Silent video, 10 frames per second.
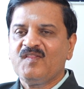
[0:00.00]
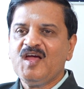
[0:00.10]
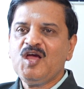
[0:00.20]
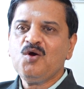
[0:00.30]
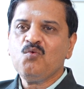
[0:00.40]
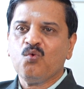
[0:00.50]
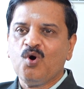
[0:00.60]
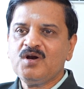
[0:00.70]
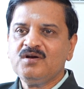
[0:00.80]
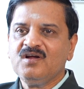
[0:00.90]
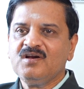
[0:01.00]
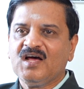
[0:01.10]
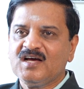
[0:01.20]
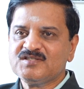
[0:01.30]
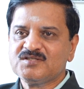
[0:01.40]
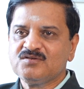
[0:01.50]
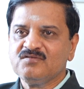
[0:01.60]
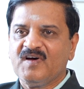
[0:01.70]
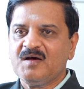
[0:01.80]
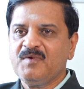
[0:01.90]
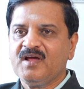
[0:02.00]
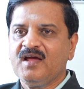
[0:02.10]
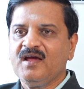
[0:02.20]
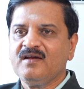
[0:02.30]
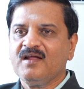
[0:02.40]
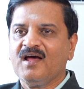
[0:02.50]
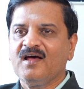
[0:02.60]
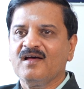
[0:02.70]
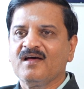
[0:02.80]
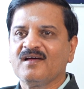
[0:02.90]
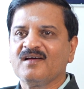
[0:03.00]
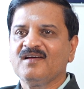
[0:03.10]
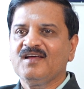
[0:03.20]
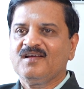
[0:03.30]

They wanted us to fabricate a,